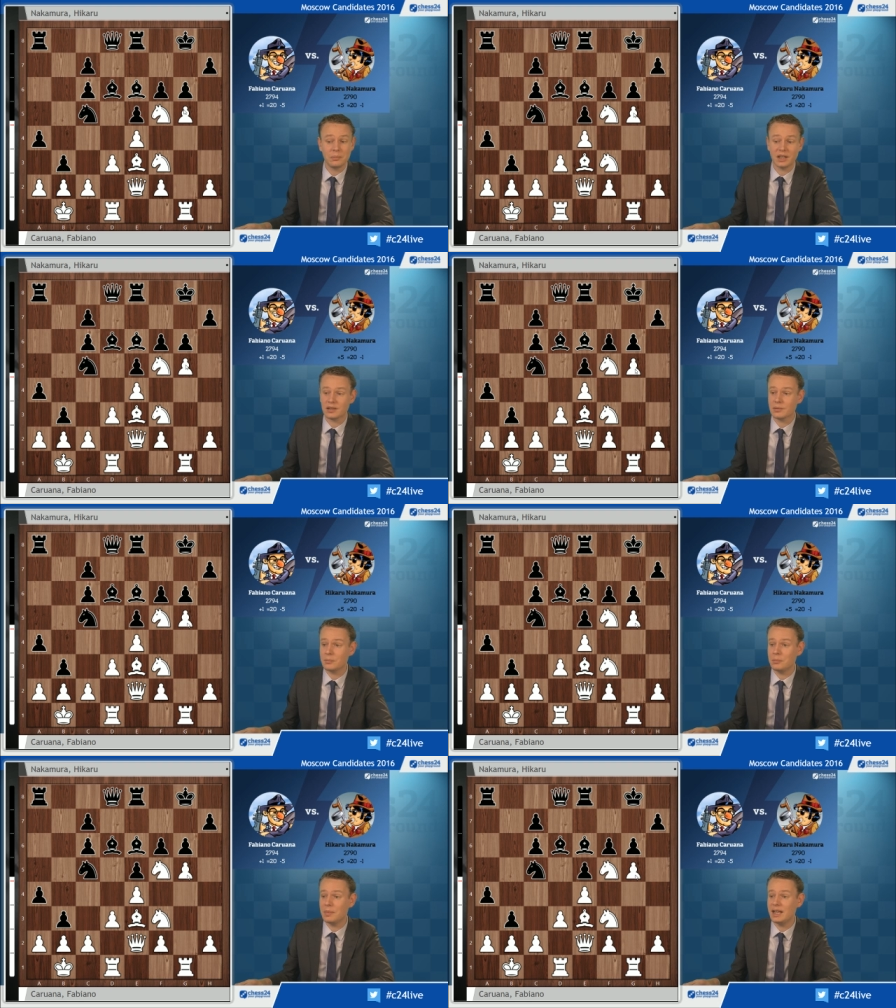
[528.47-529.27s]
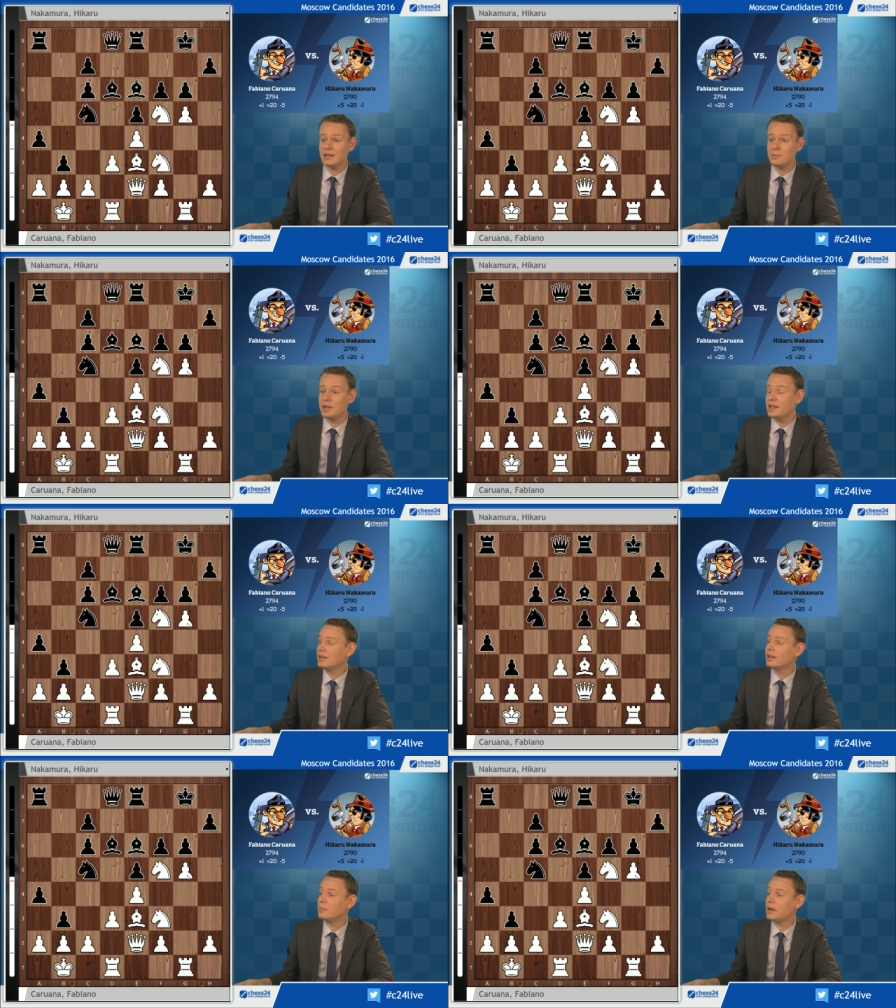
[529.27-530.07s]
but
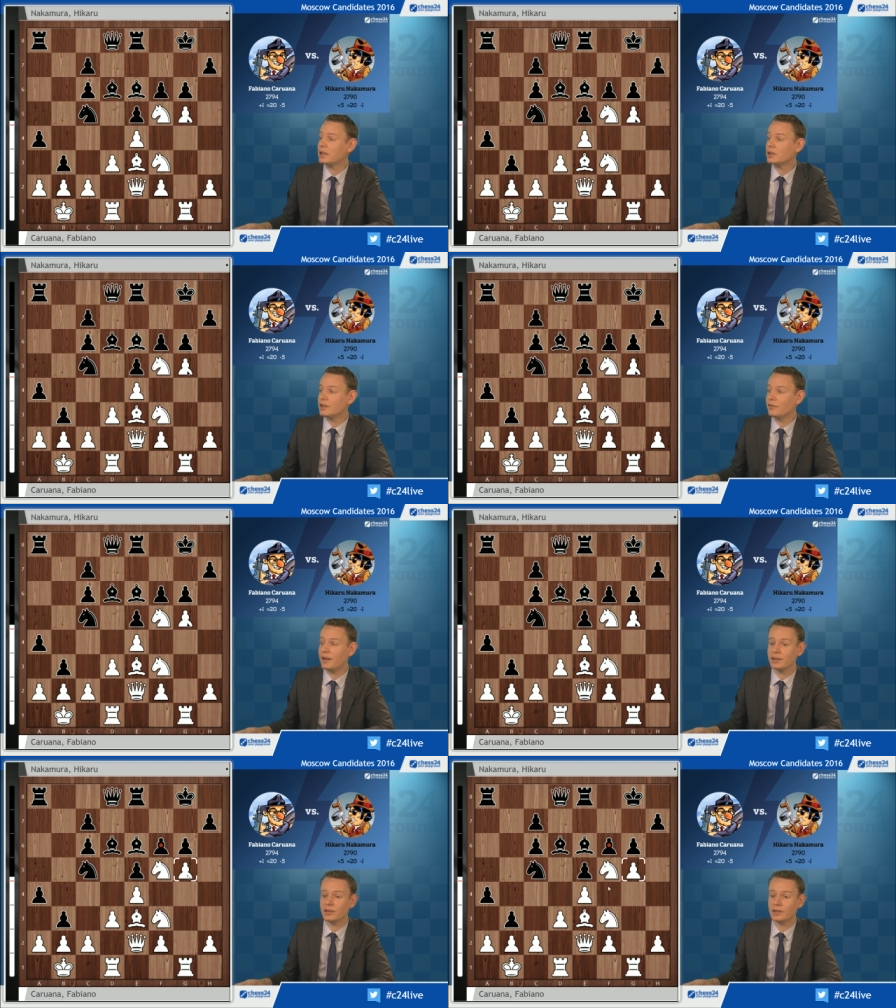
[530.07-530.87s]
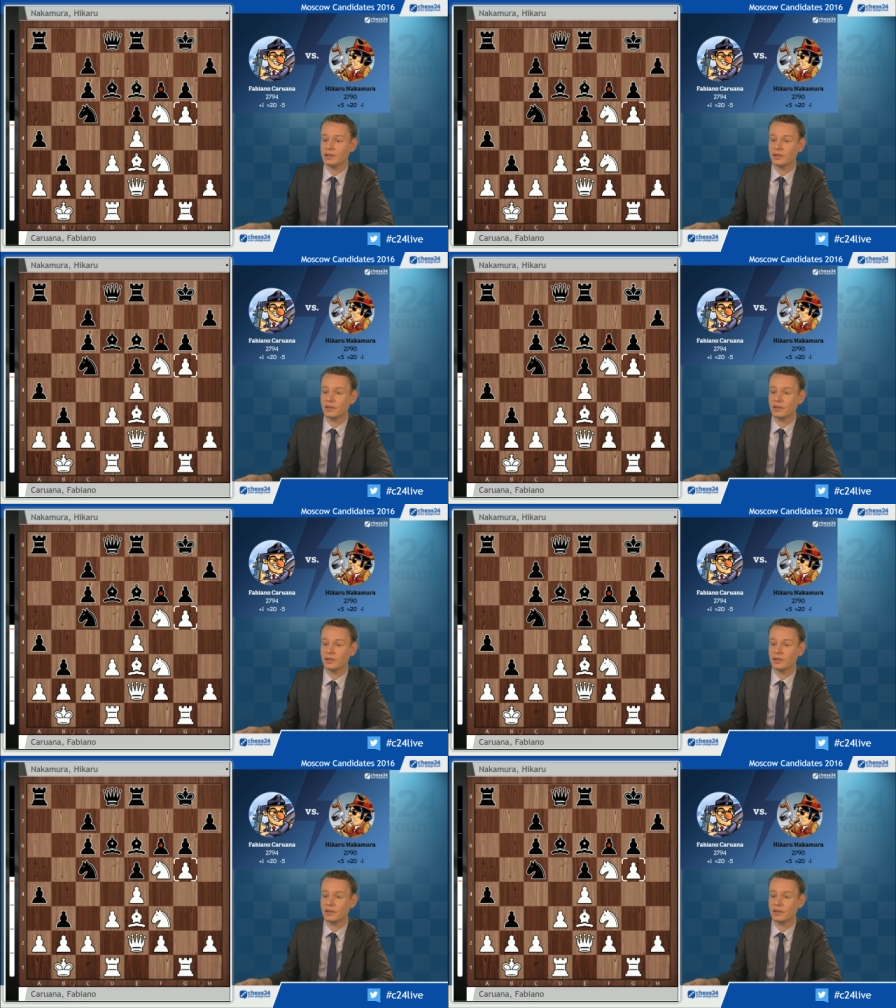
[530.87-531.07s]
maybe a better defense,